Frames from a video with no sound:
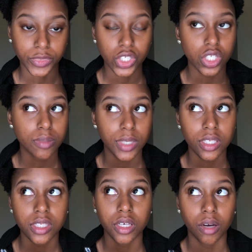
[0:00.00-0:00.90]
It just
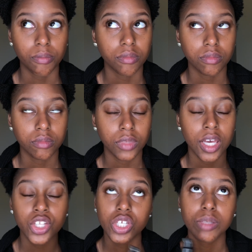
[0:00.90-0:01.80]
makes
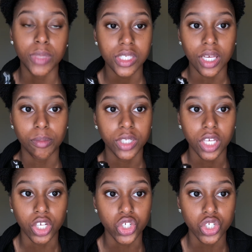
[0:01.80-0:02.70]

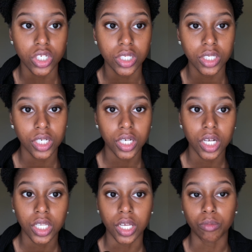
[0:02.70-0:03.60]
application
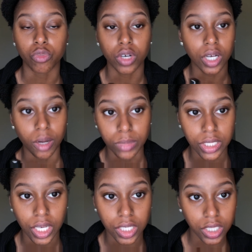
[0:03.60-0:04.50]
a lot more
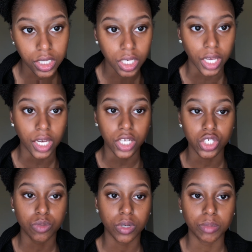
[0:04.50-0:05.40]
complicated. Like I
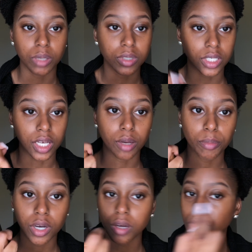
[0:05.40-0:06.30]
just want to be able to
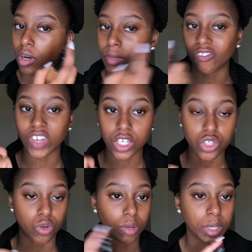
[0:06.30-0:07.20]
like pump on my
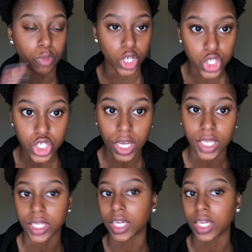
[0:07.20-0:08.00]
face or on my brush and